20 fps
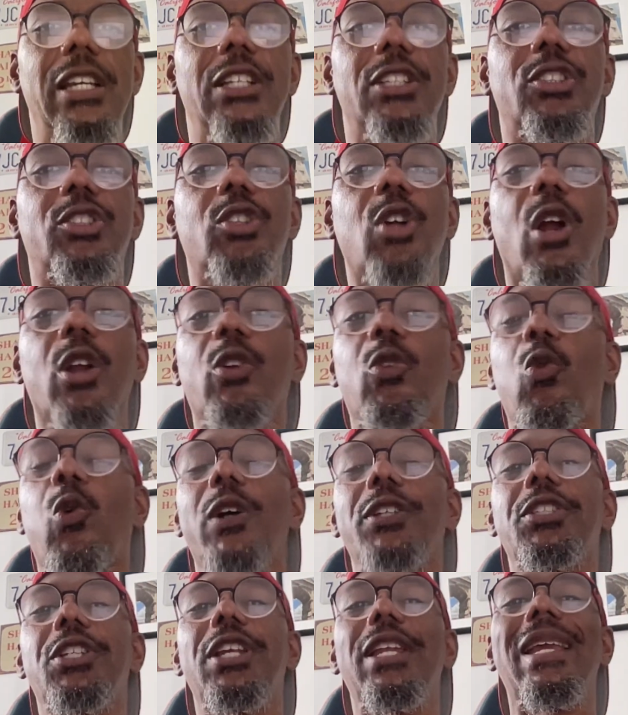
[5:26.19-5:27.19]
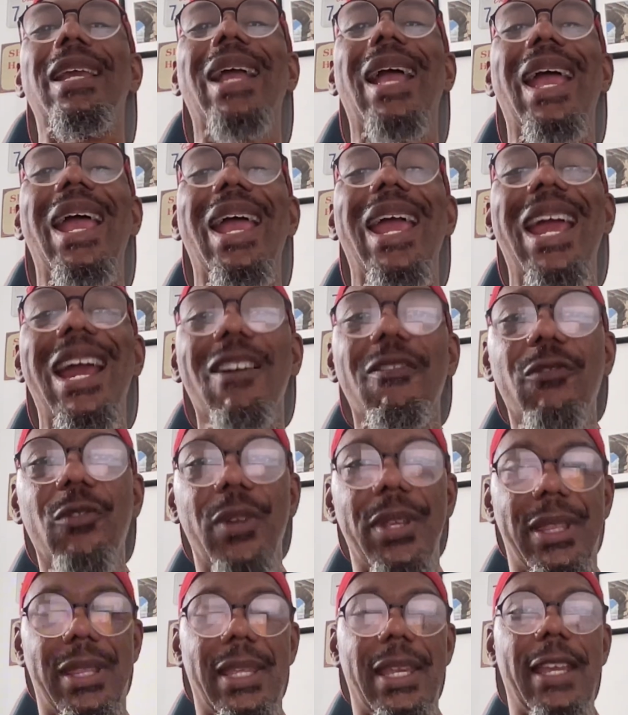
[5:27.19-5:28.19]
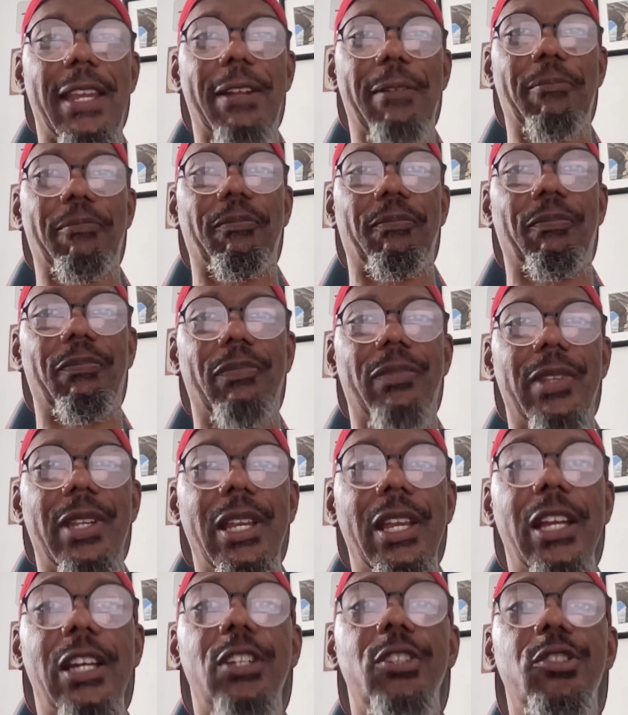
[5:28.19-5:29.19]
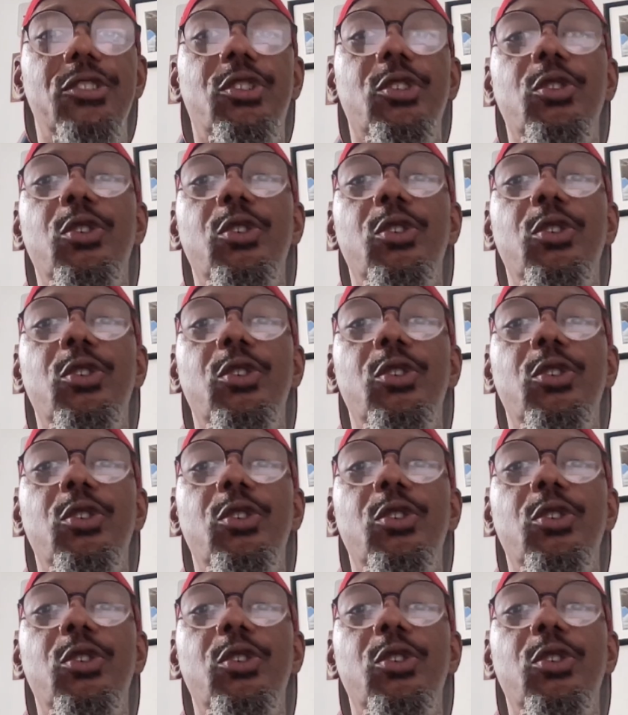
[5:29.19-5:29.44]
Start questioning everything. Do